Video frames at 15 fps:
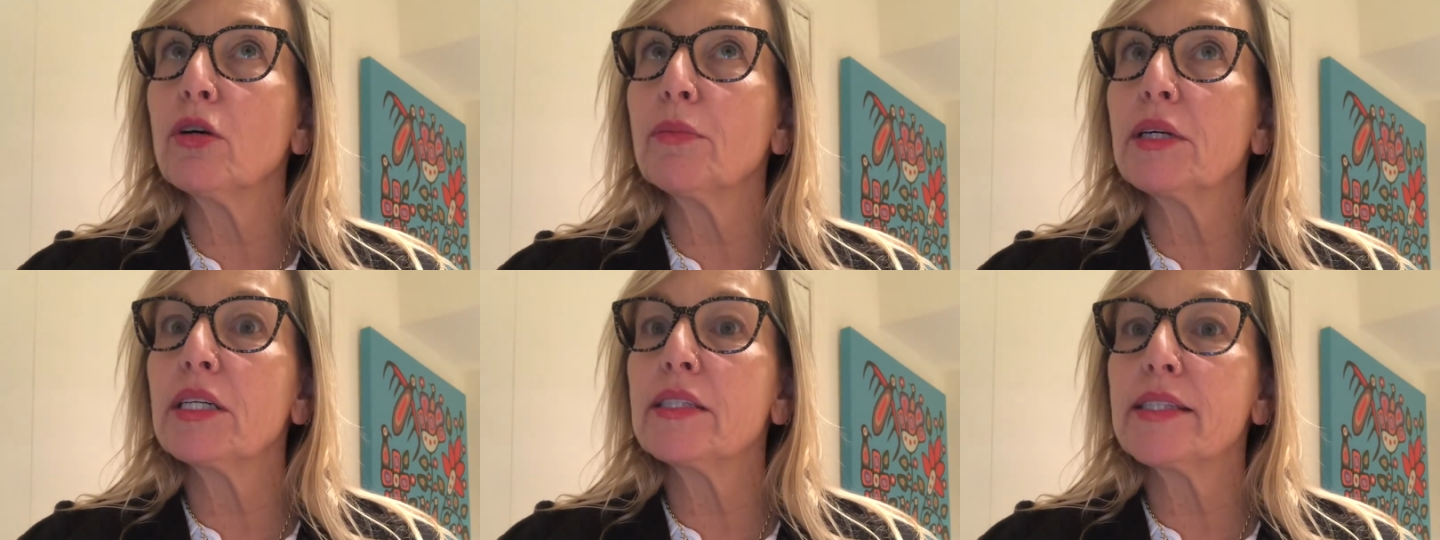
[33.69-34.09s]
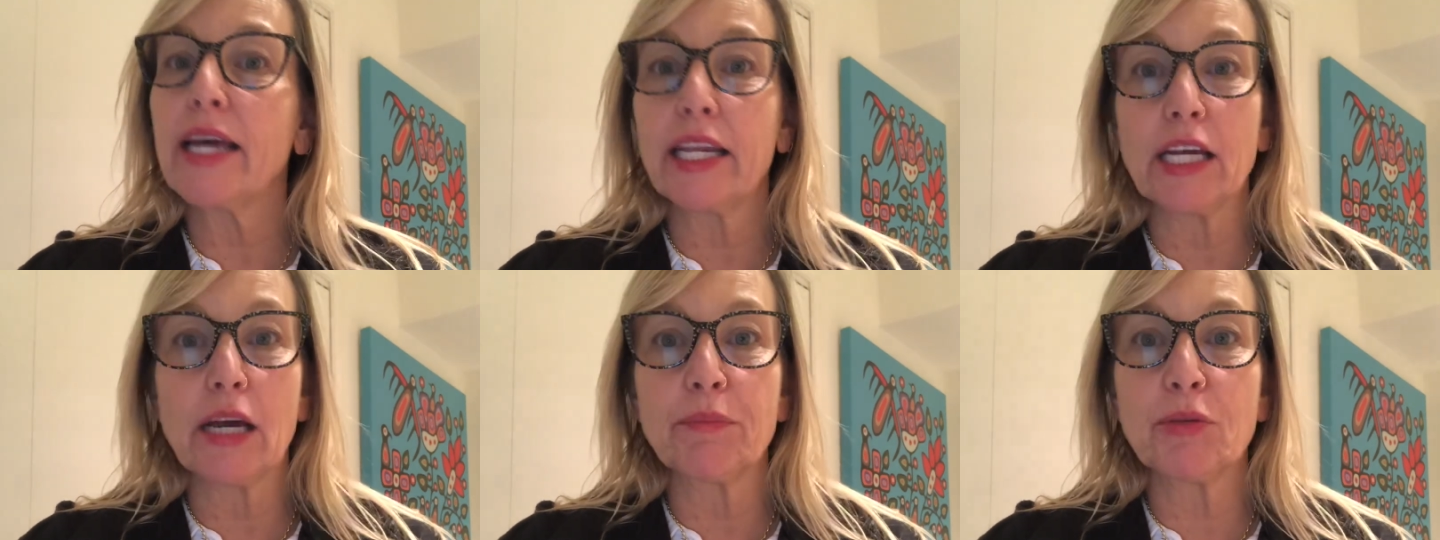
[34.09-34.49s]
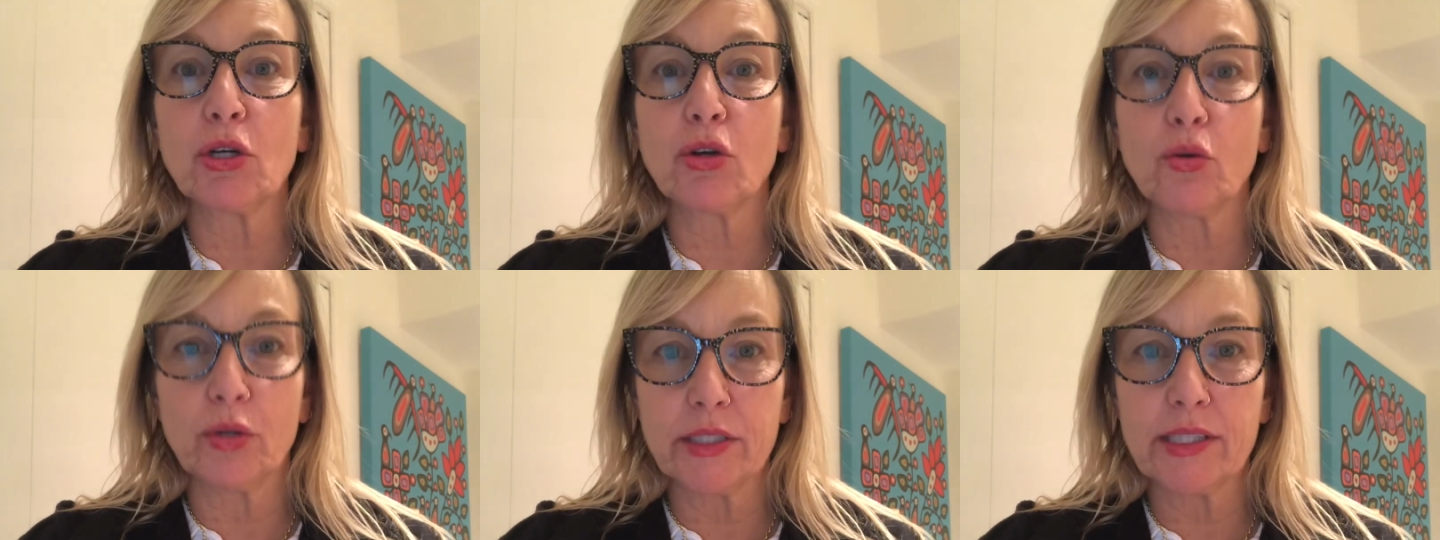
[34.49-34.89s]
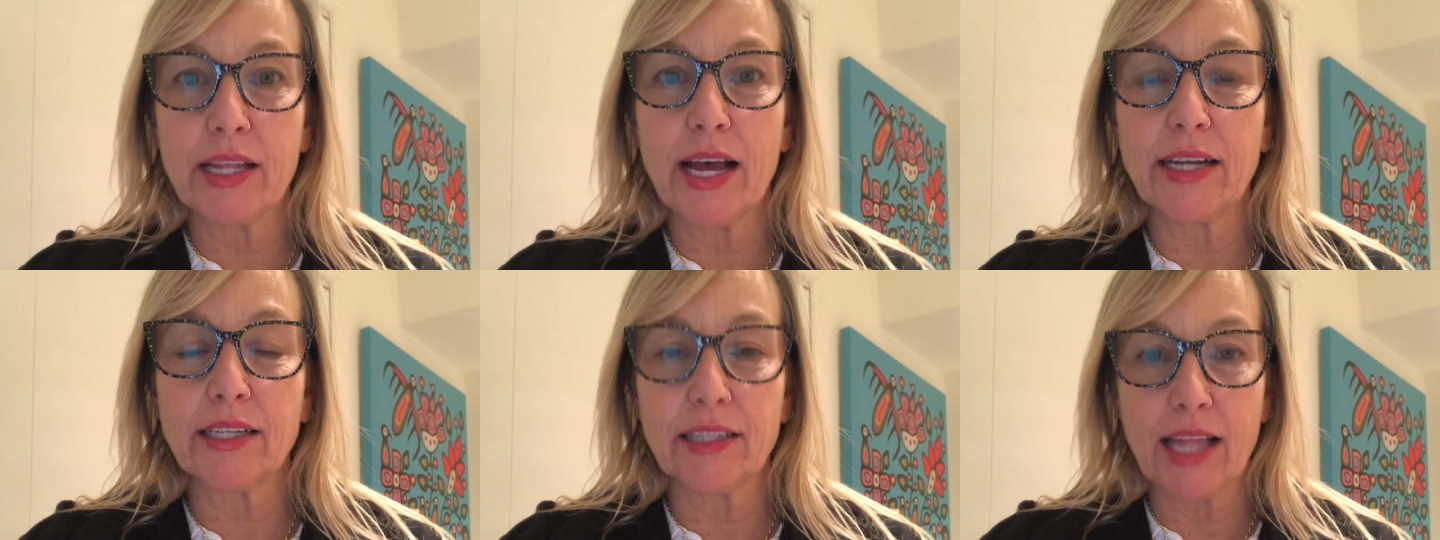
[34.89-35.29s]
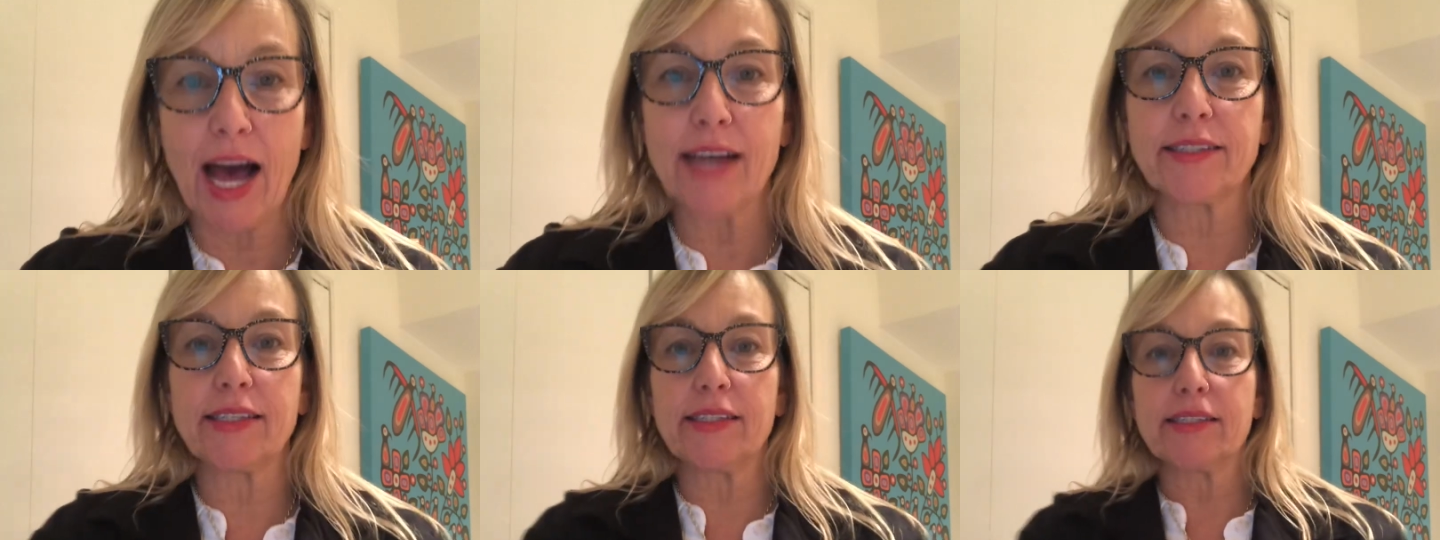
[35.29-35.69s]
be setting up your Quizlet
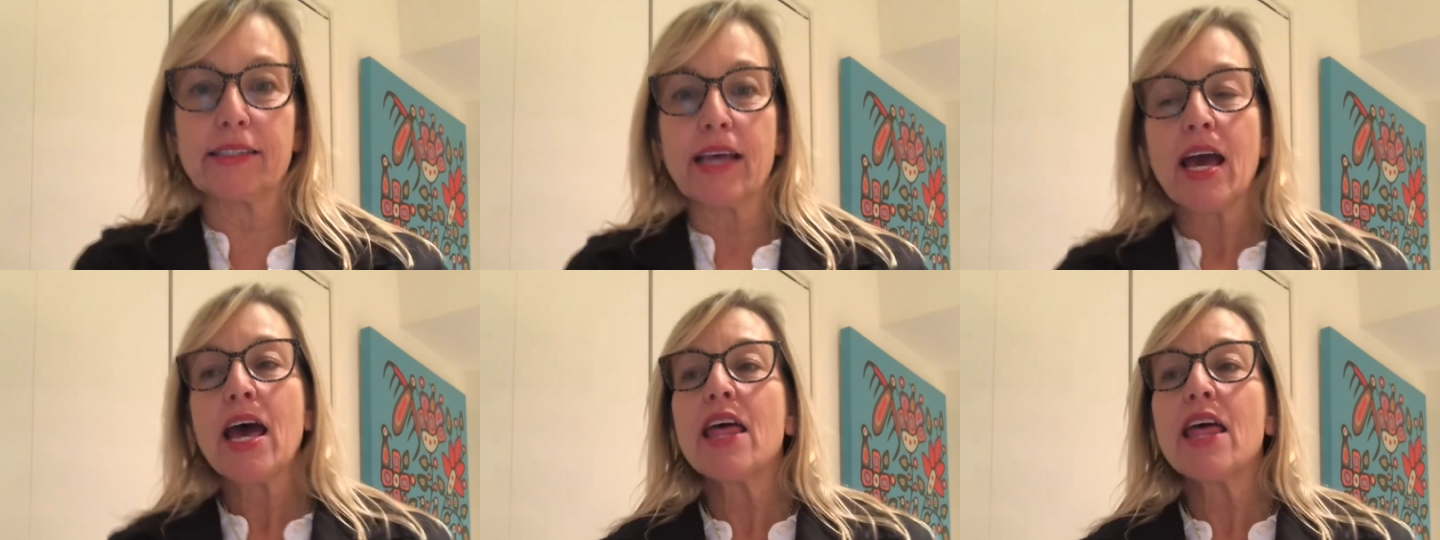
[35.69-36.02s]
classes.